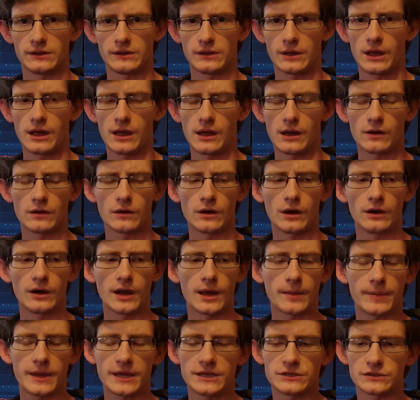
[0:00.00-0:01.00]
or
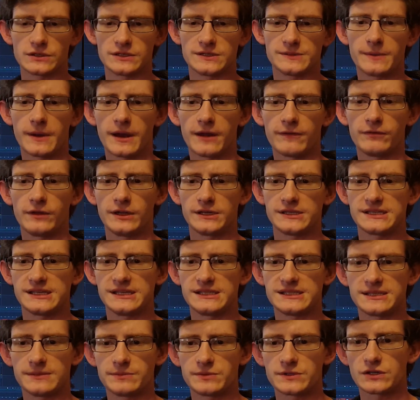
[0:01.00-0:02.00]
not patrons, but I've
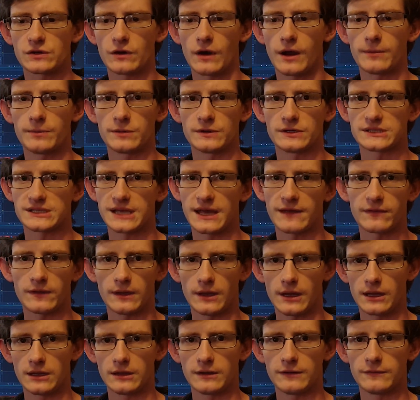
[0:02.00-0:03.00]
listed subscribers at
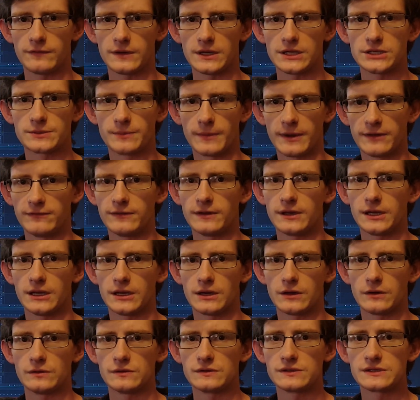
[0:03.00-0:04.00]
the end of each of my
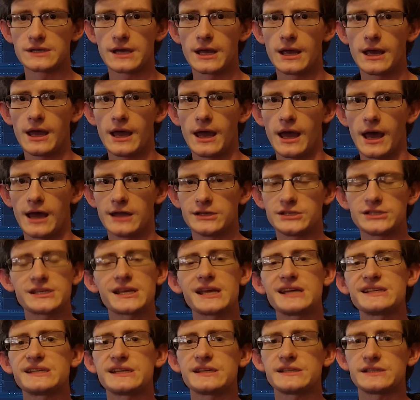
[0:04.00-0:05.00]
videos, just
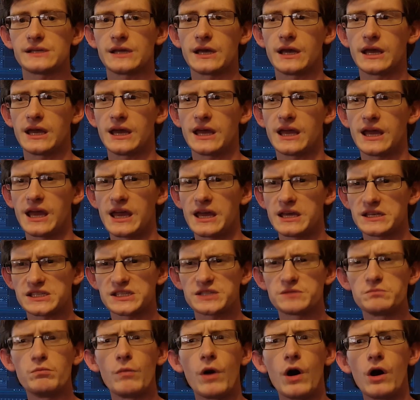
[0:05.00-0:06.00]
because as a
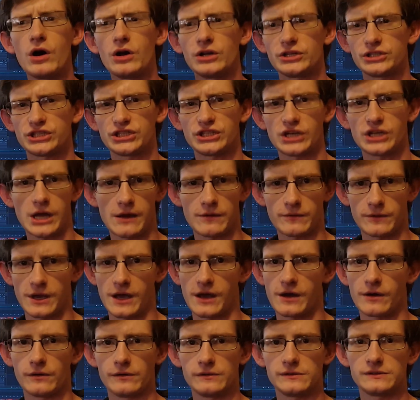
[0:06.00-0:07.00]
small shout
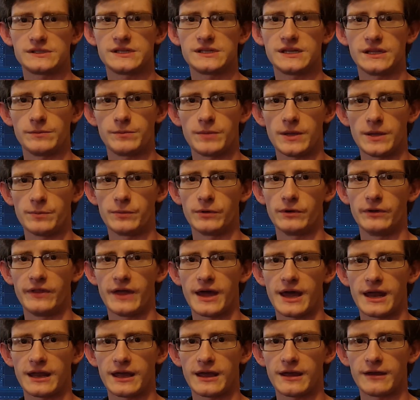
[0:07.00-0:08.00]
out to the people
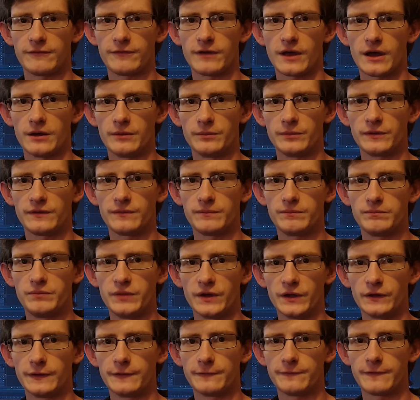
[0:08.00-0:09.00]
that have helped
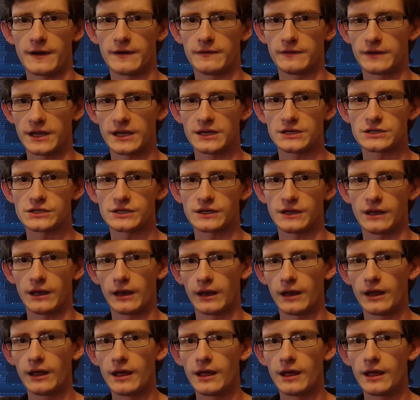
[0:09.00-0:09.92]
build the foundation